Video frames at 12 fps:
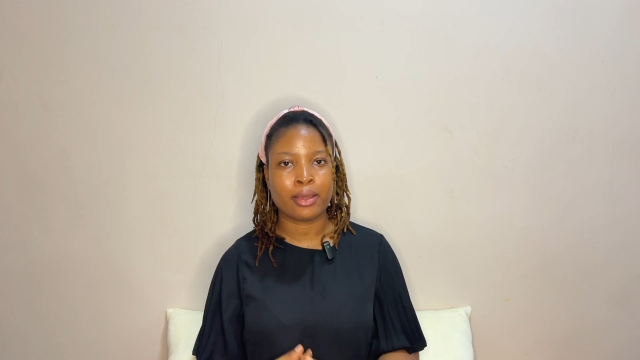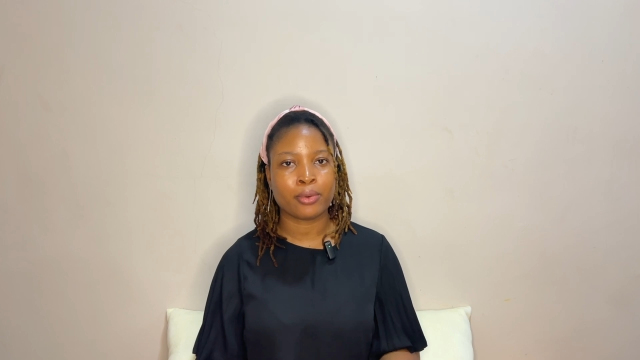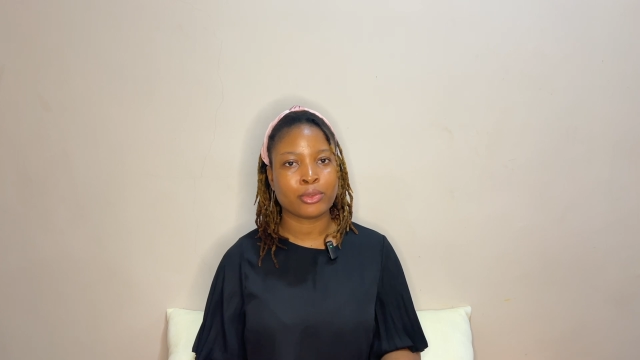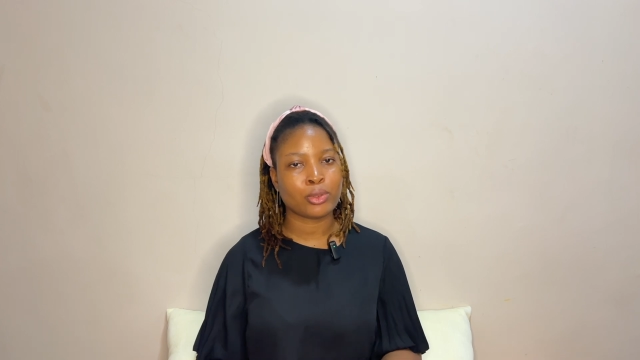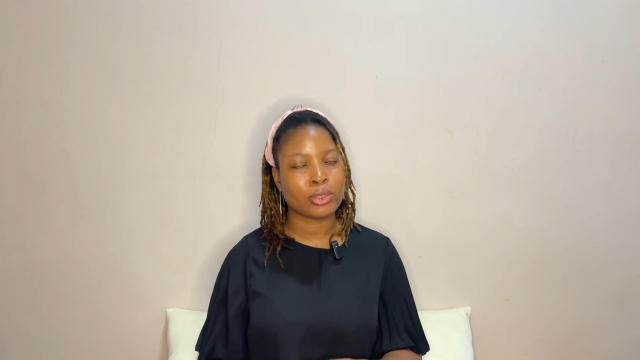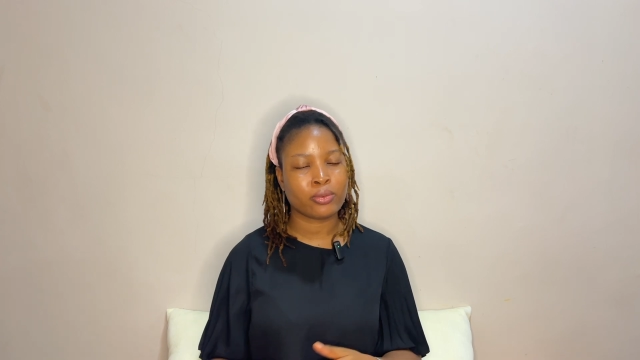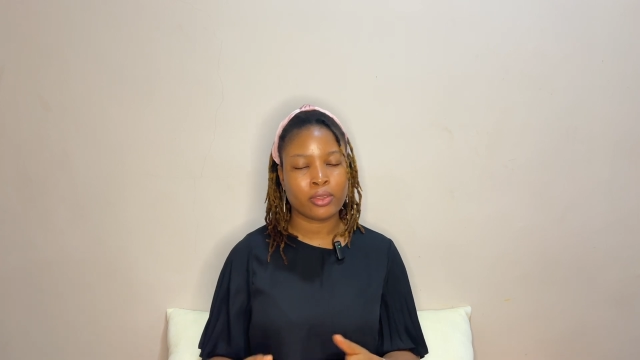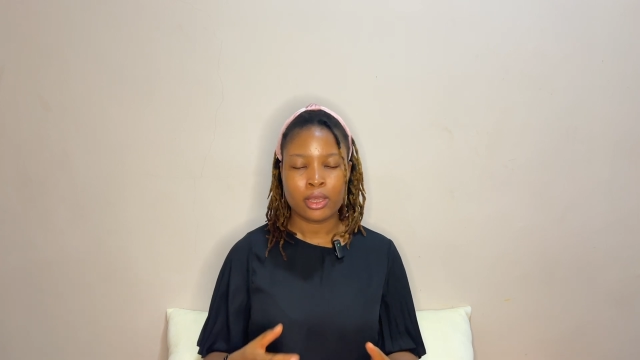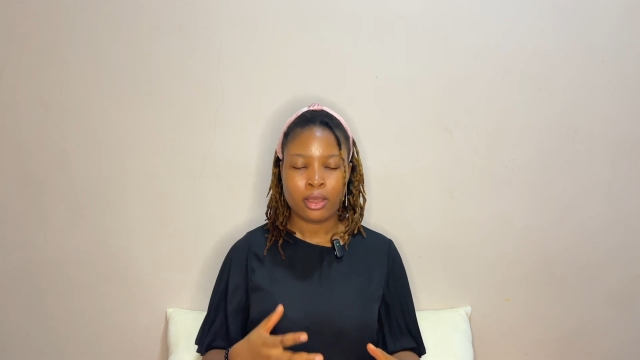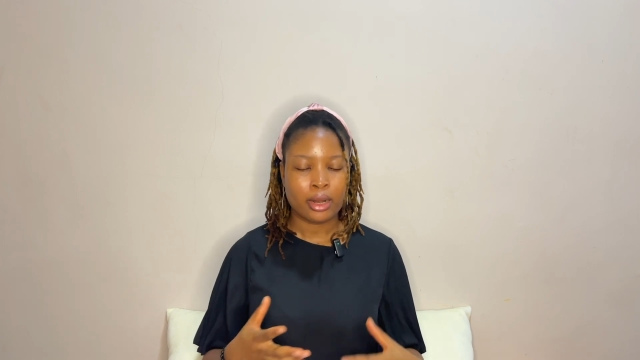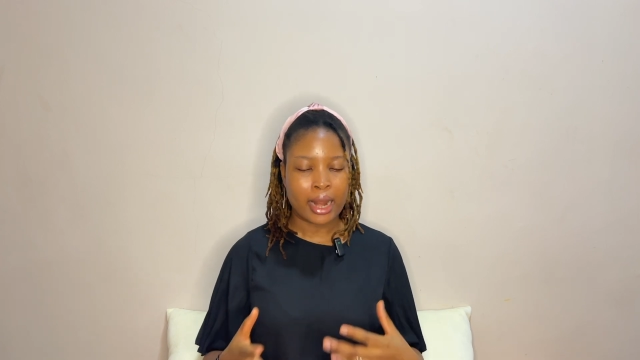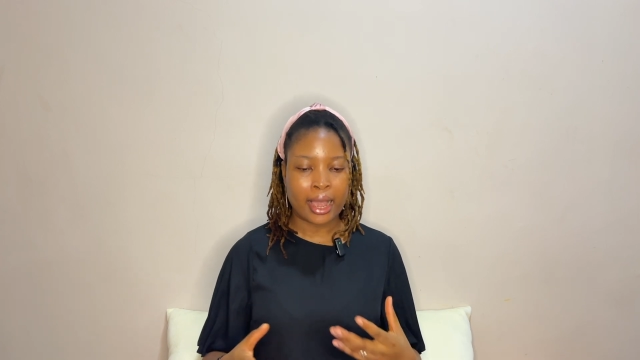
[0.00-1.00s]
I want to
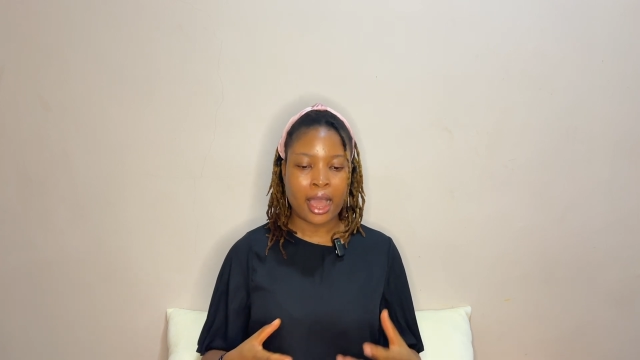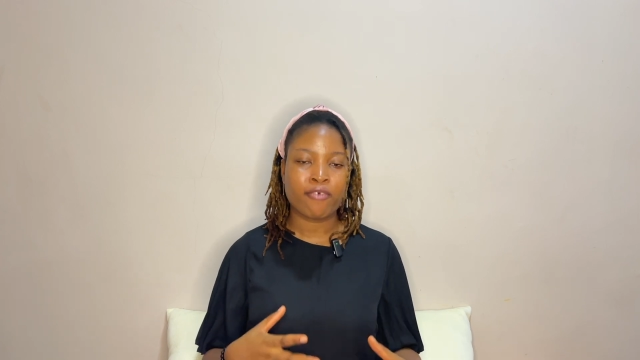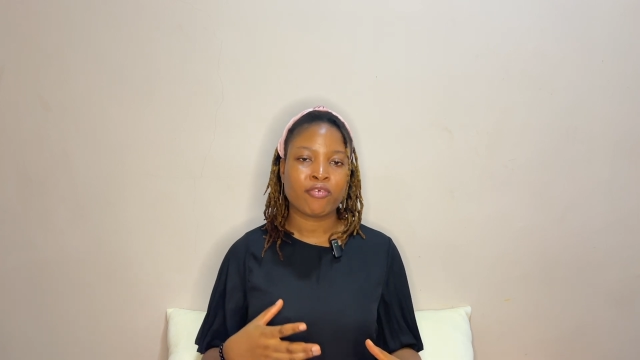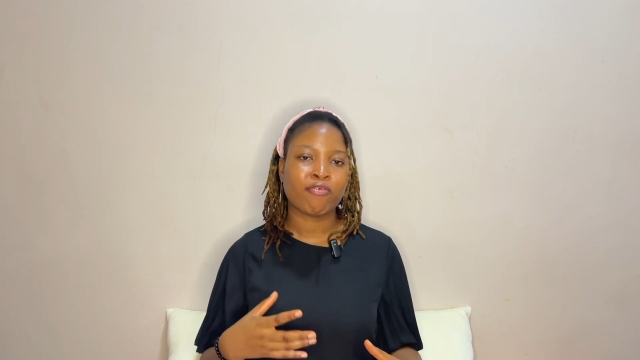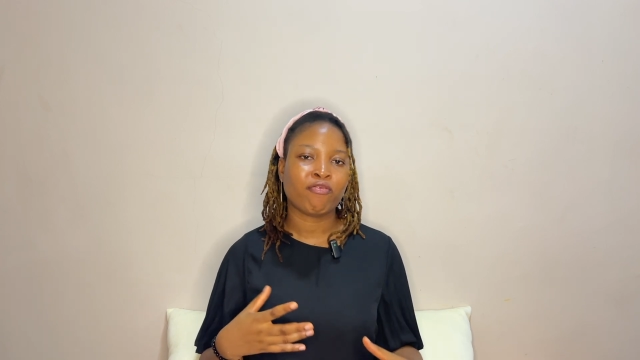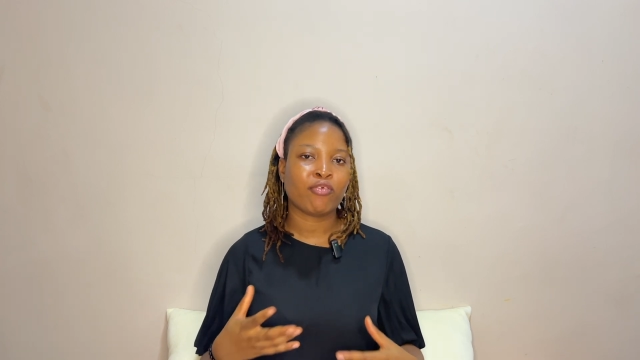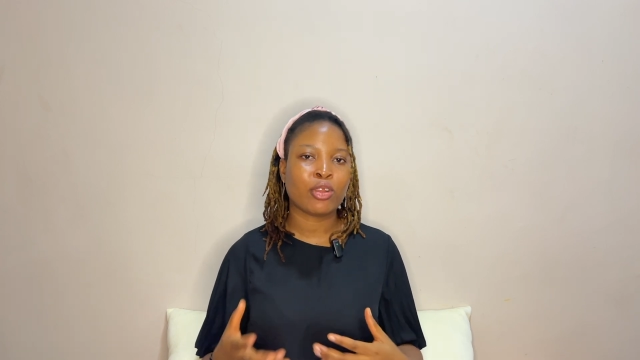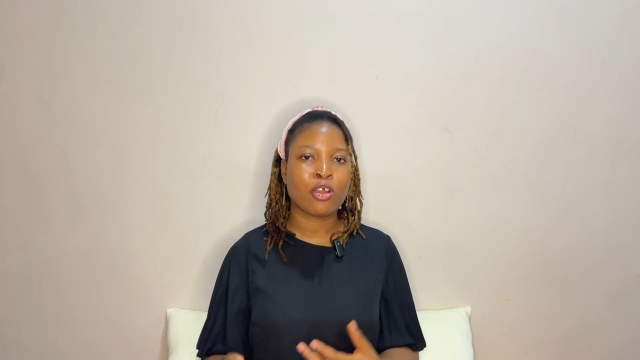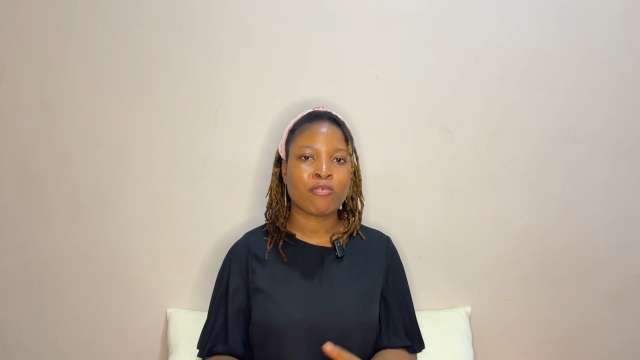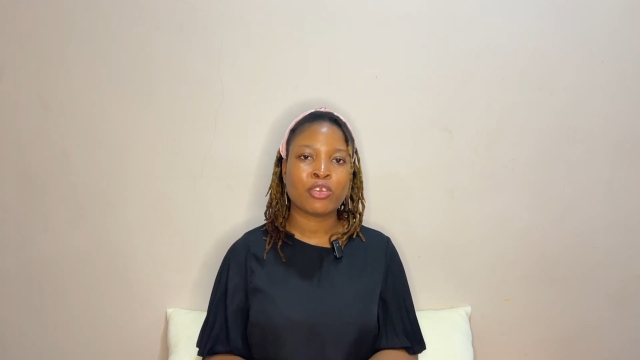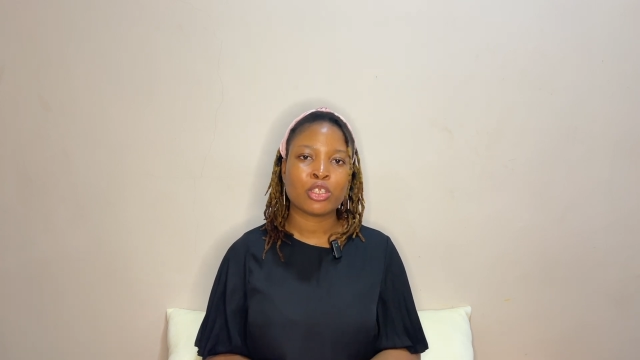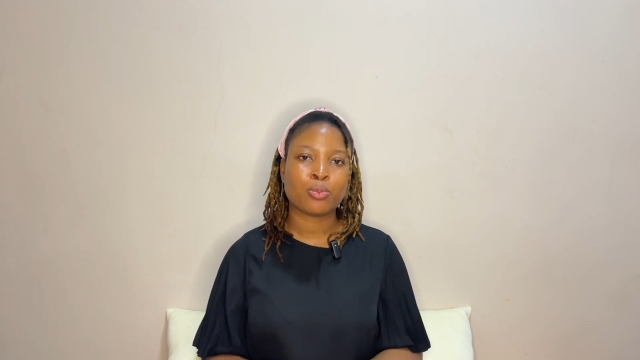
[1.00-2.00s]
like have a feel
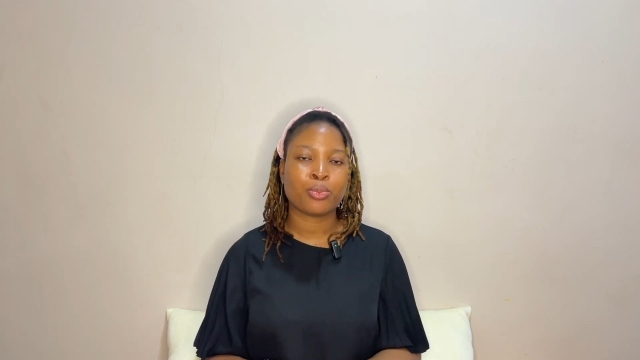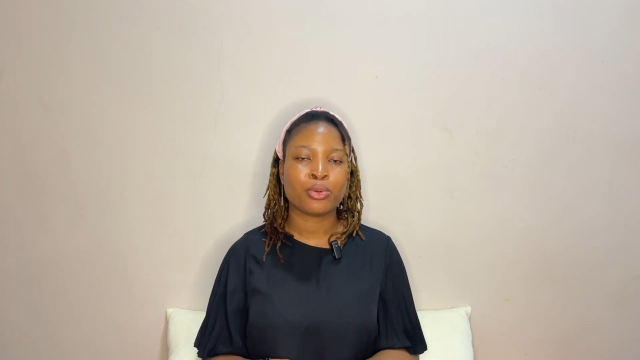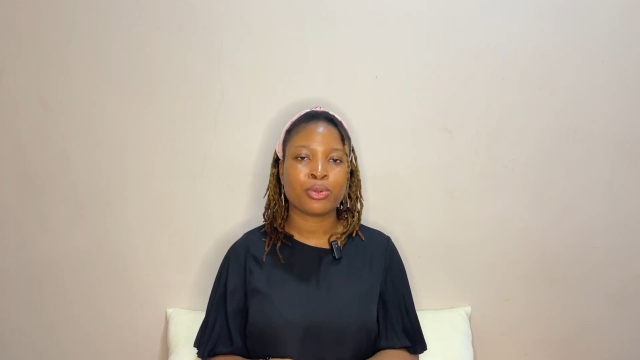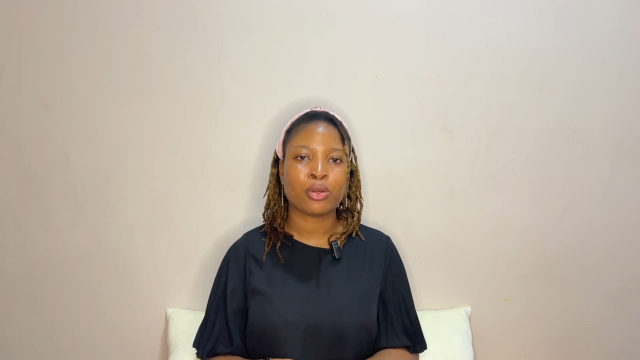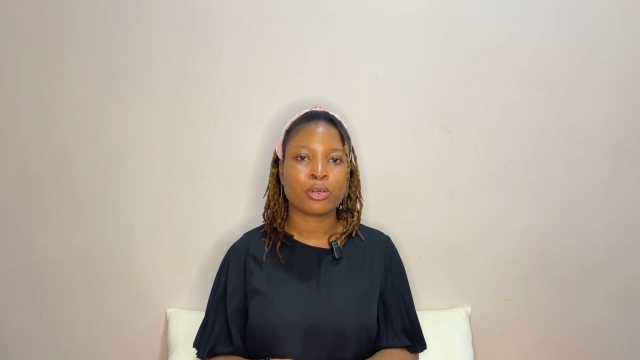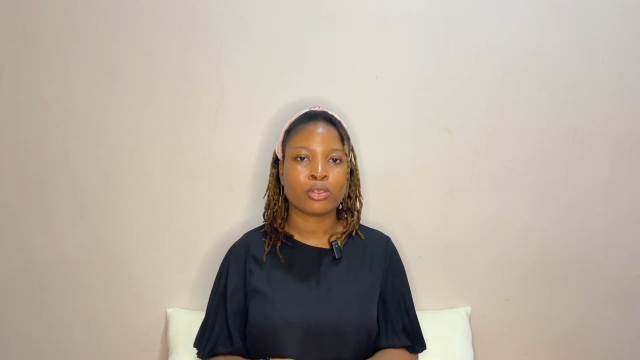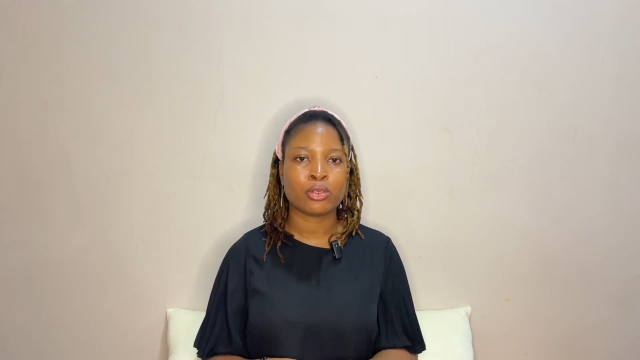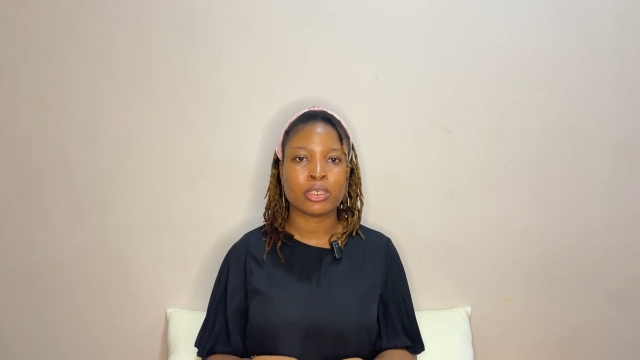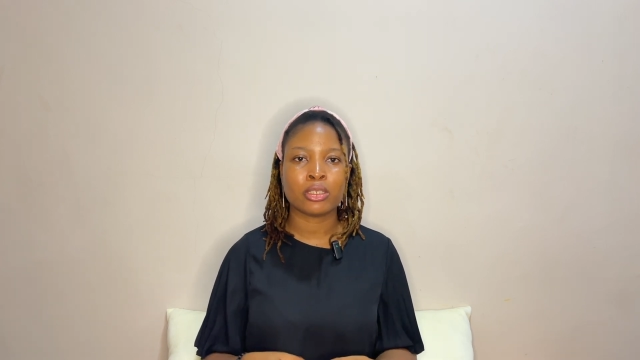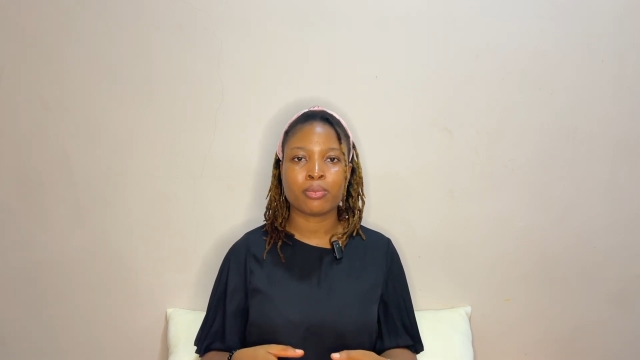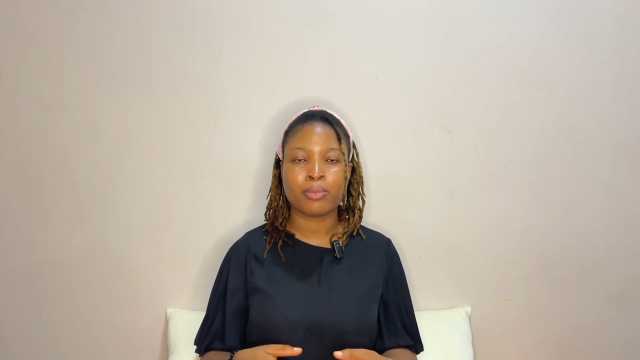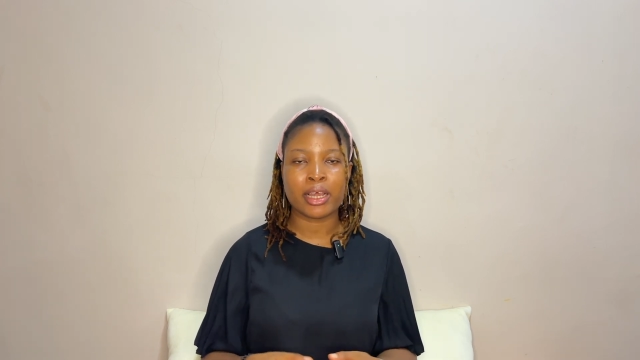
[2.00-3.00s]
of this product or
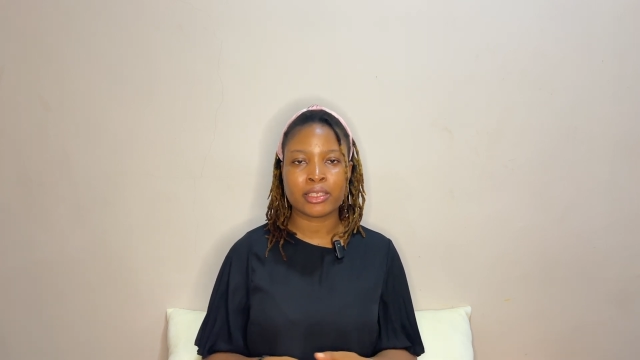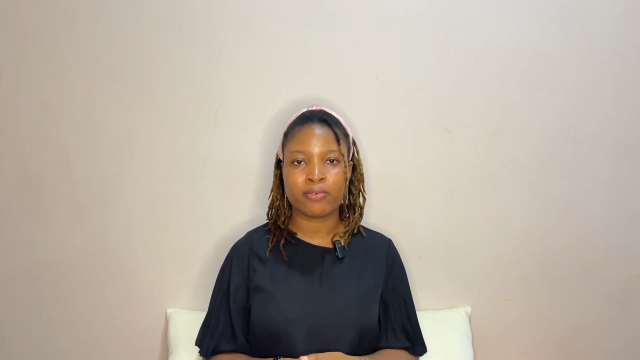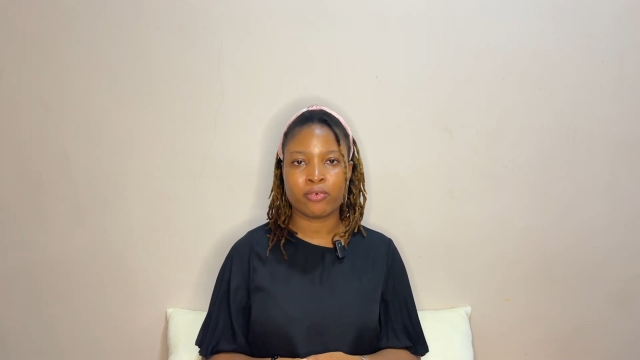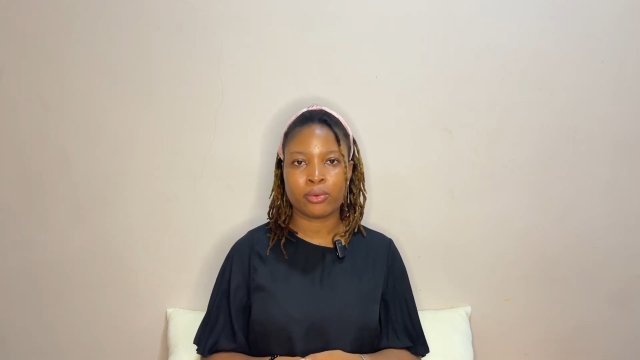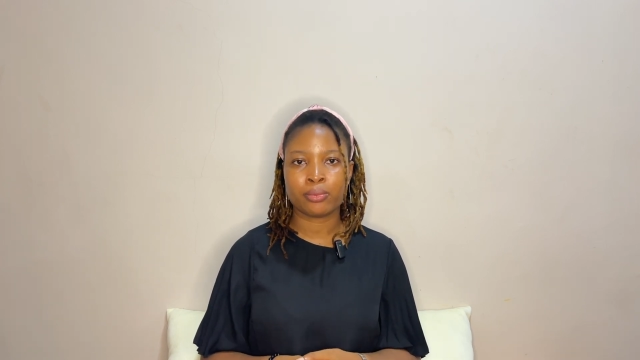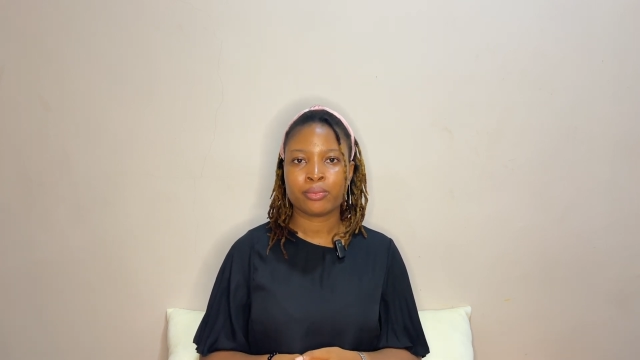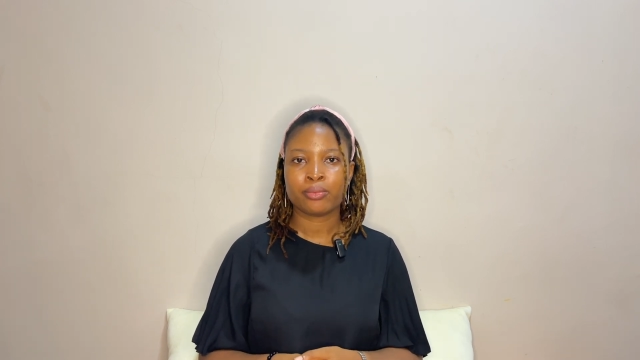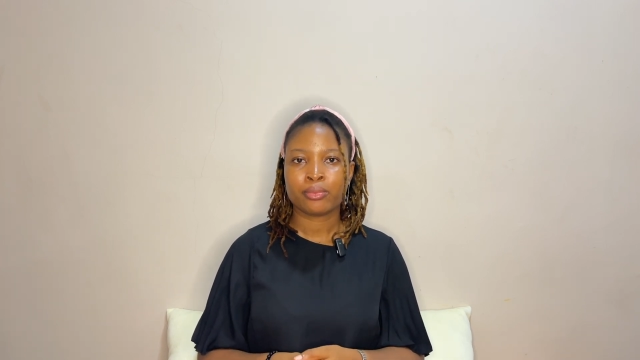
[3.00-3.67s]
this platform,